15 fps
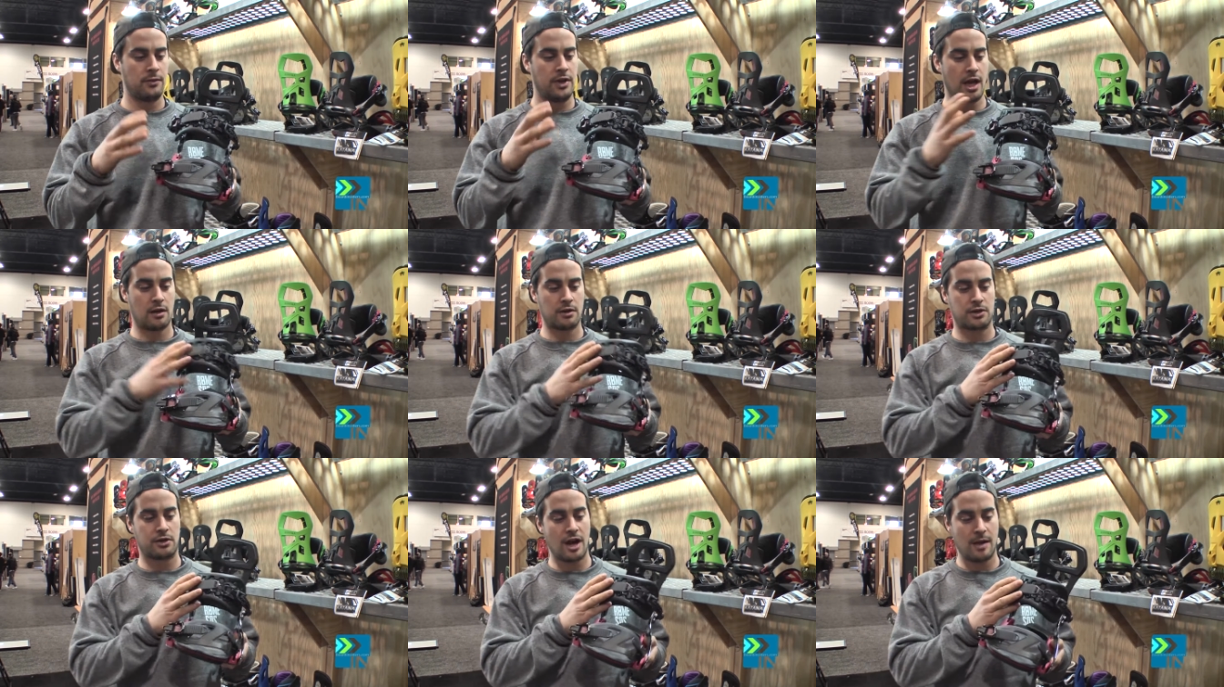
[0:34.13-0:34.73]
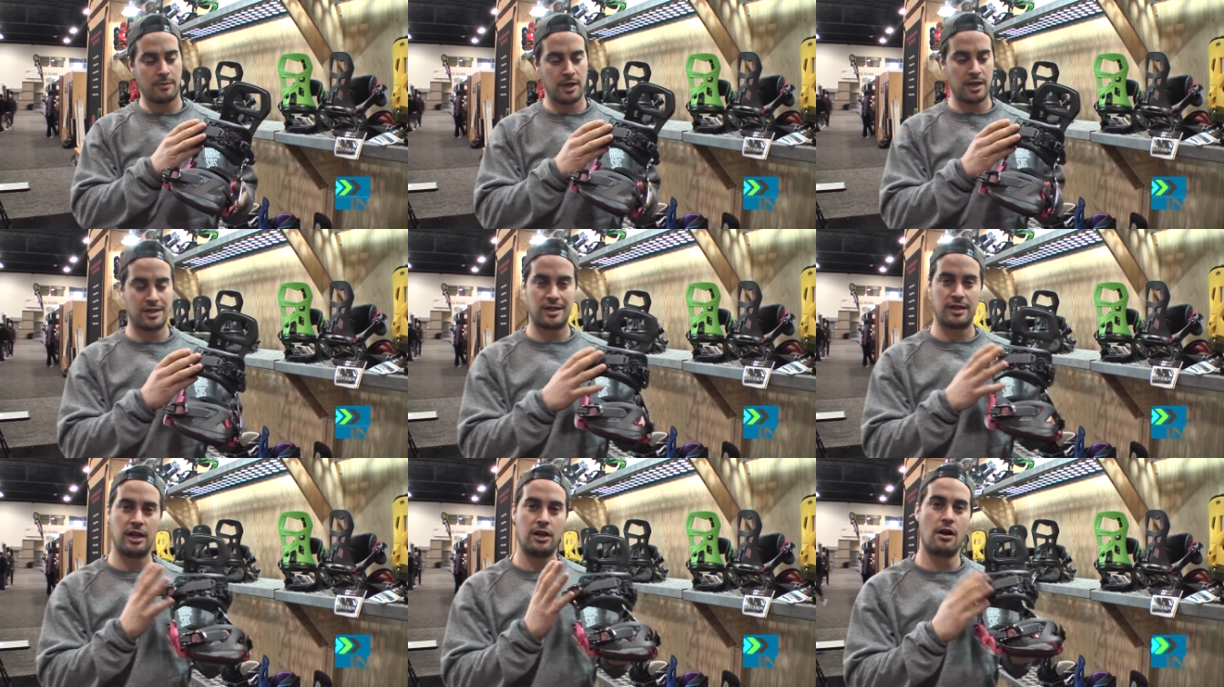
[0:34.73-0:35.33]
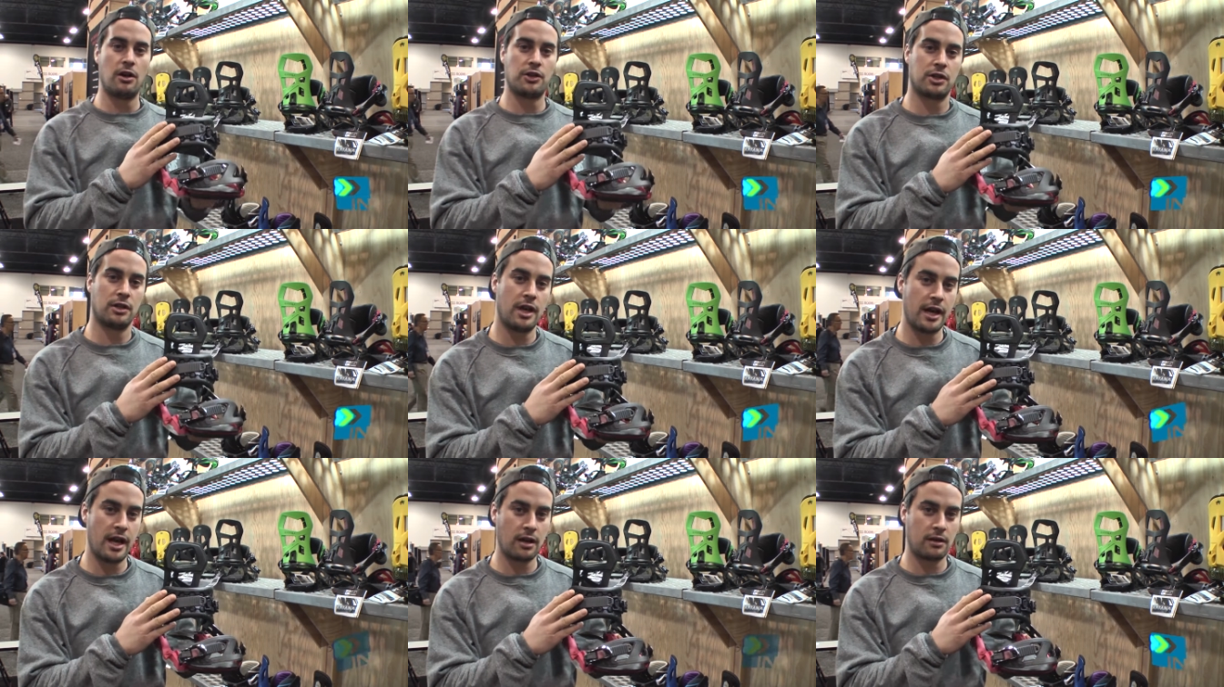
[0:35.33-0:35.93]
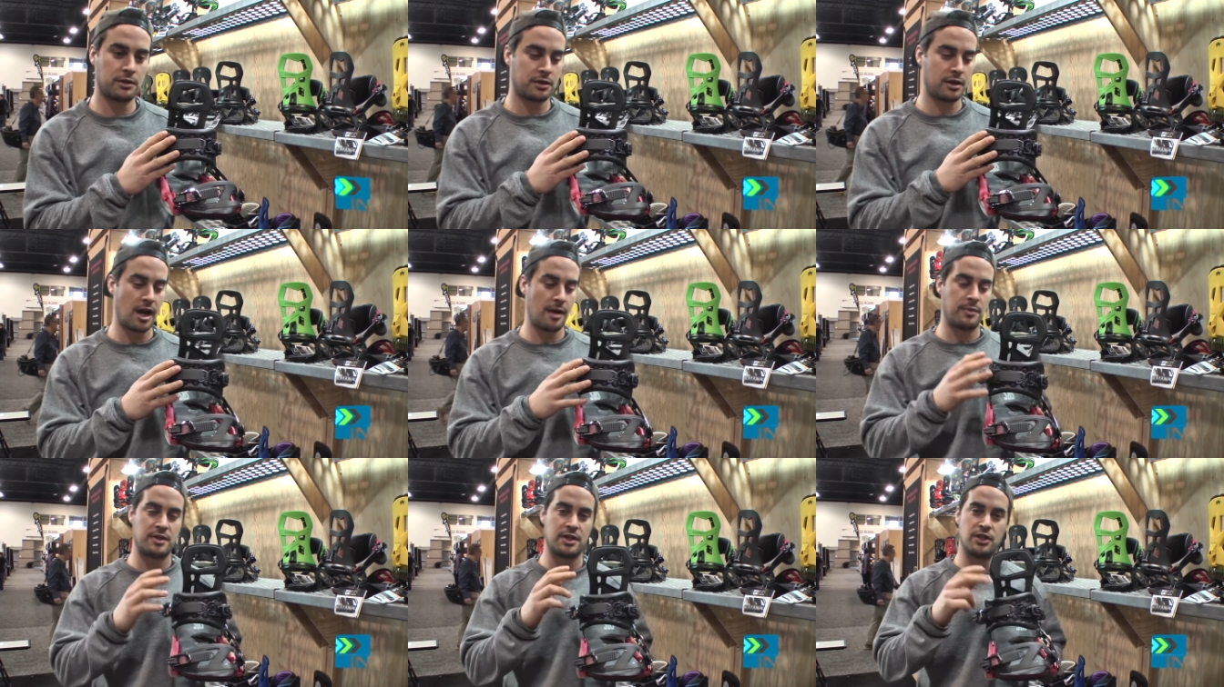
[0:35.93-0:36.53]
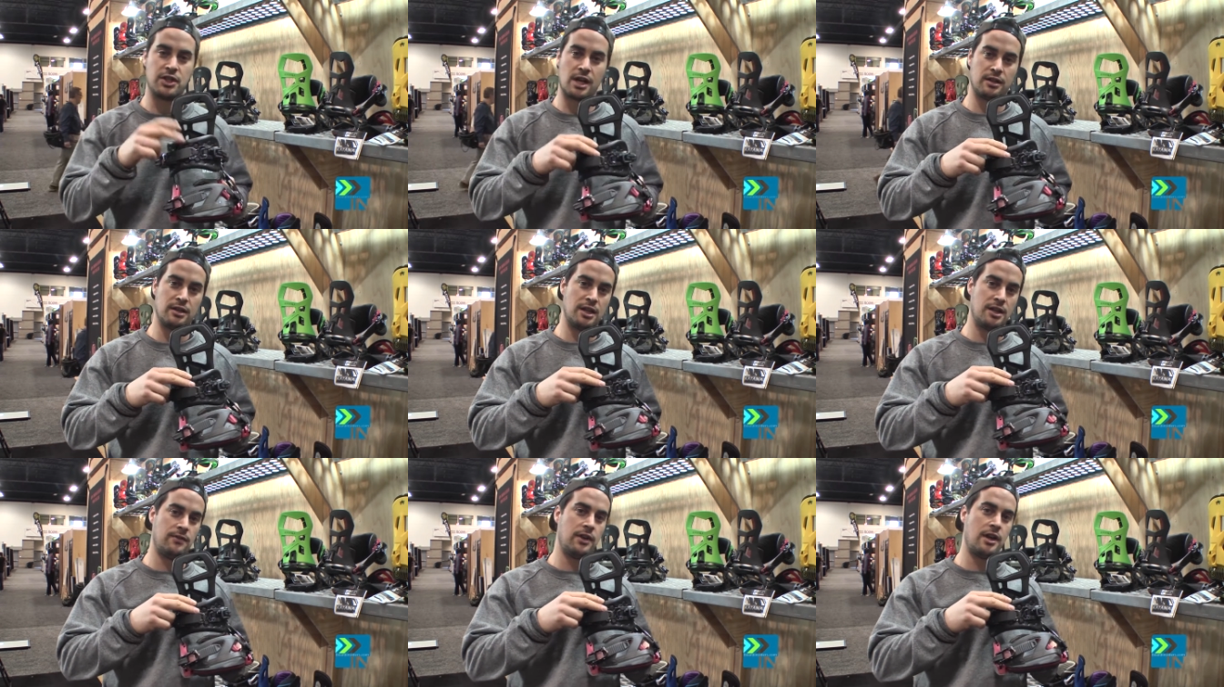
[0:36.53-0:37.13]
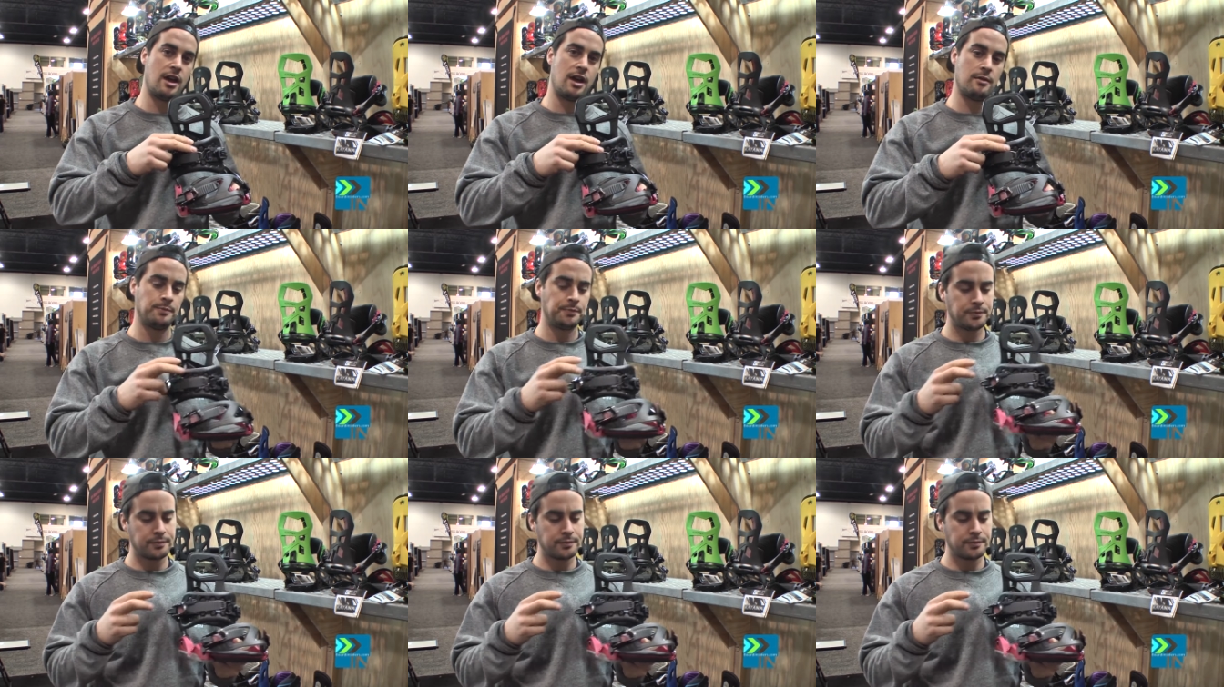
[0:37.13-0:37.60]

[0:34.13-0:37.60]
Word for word: The ankle strap is the ultralight ankle strap. It's injected EVA.